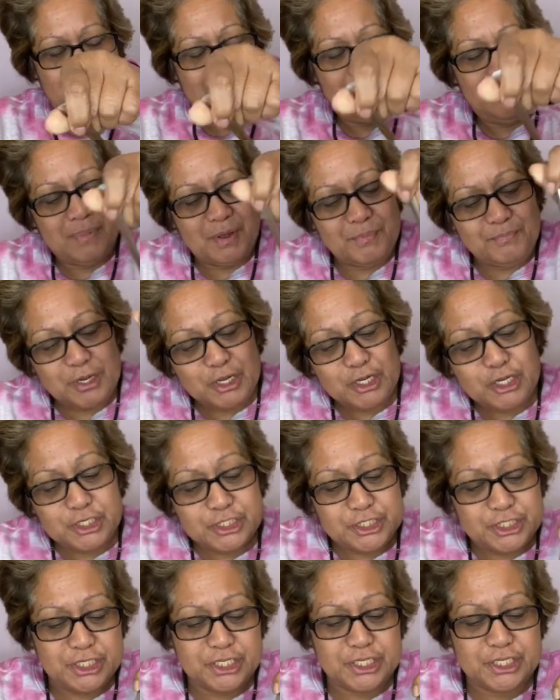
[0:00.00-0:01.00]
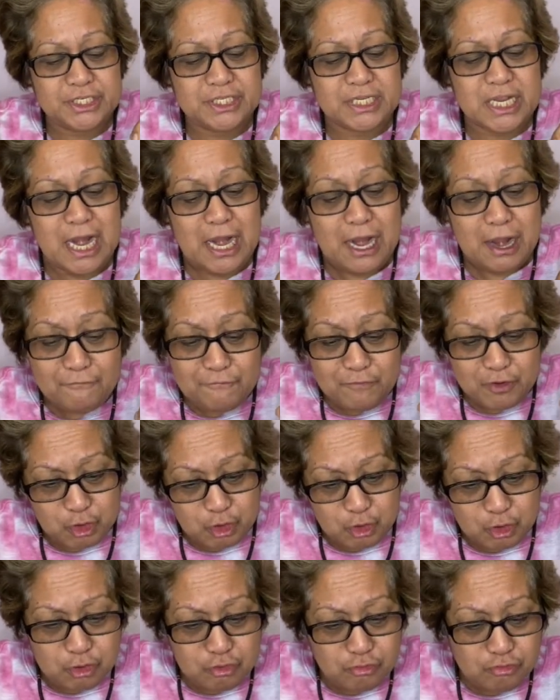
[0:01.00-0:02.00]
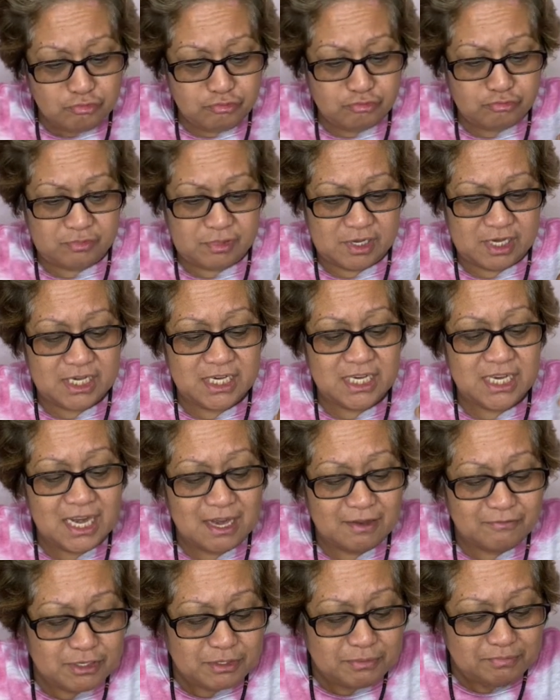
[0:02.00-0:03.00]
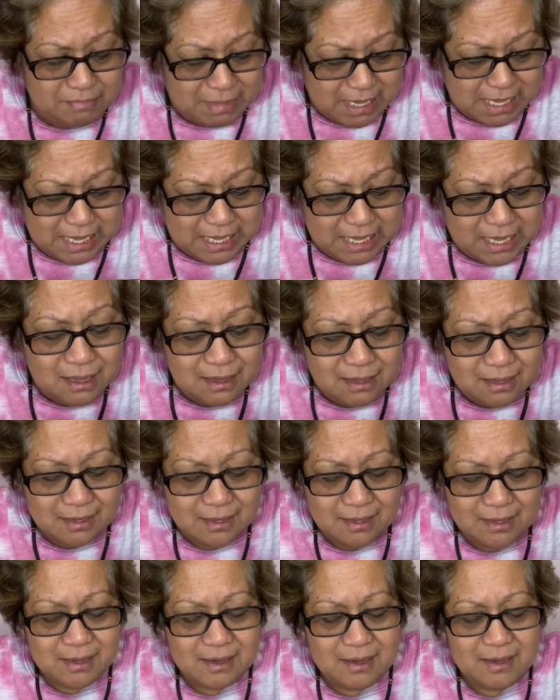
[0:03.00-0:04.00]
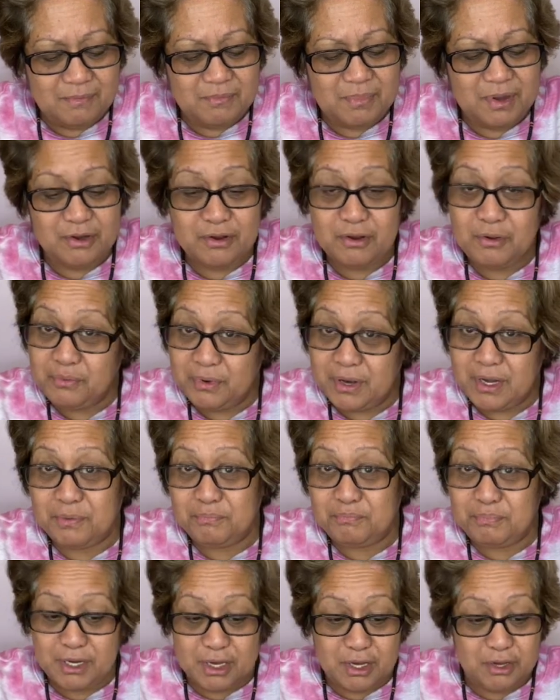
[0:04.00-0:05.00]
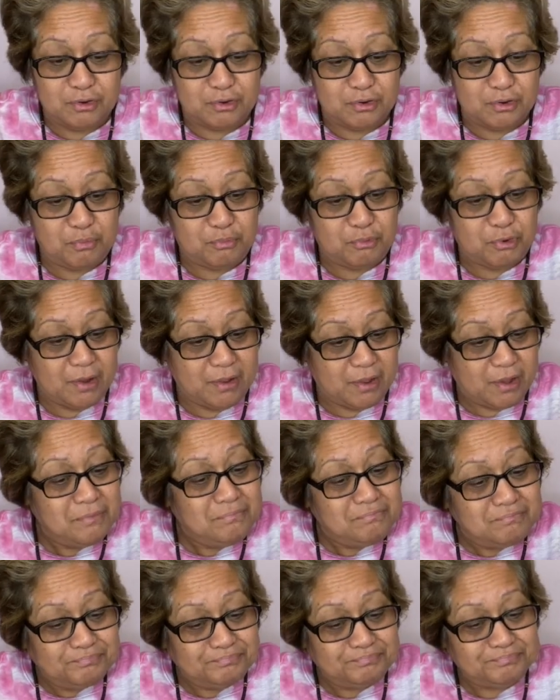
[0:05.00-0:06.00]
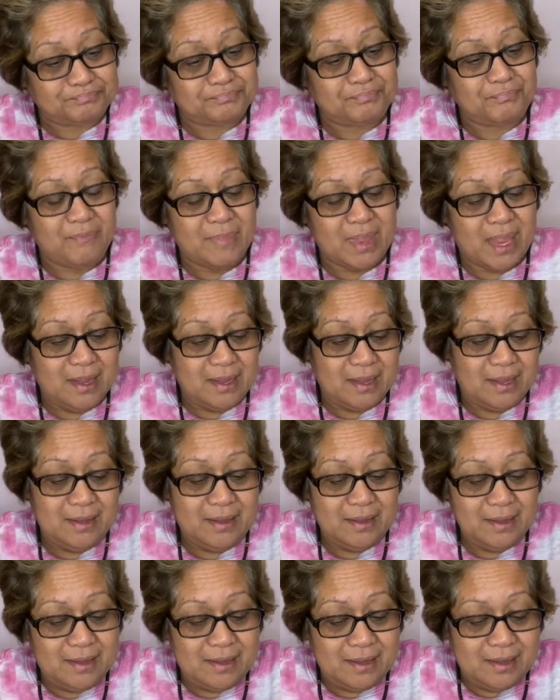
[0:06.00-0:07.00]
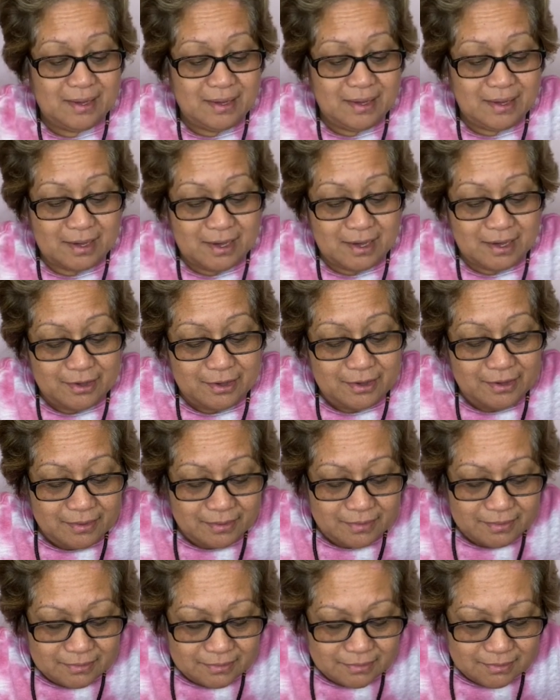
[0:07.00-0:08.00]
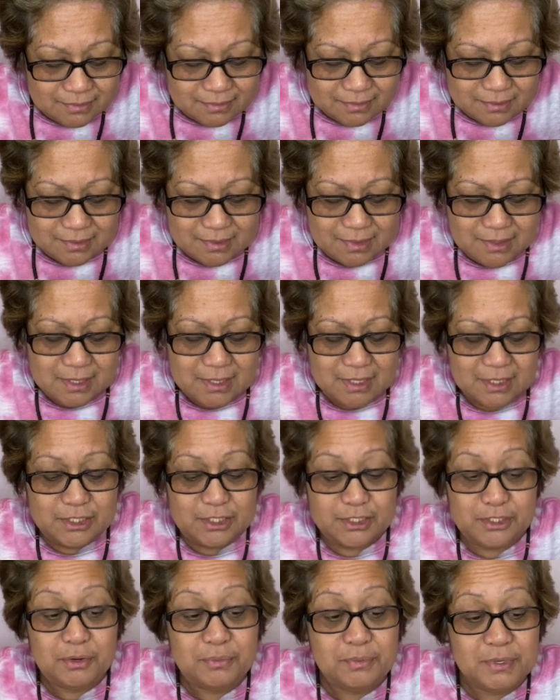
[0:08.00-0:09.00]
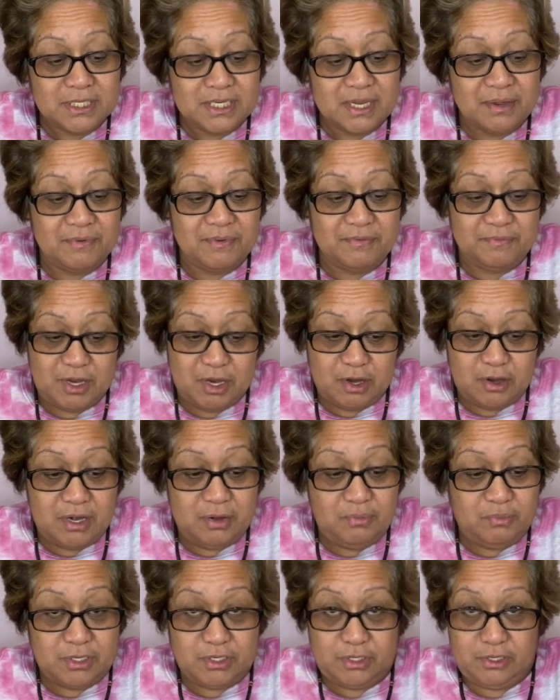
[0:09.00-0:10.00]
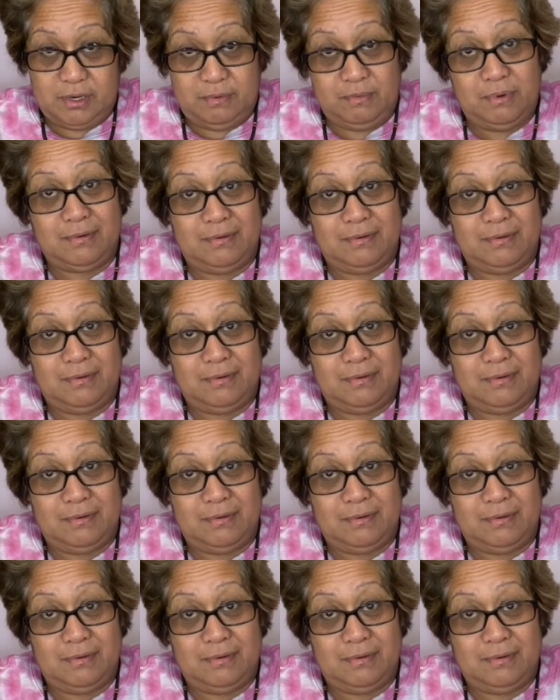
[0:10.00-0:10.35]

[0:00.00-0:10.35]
But because she knows I love her, and she loves me, but not when I'm picking on her brother, you know, she's almost given me a hiding one time.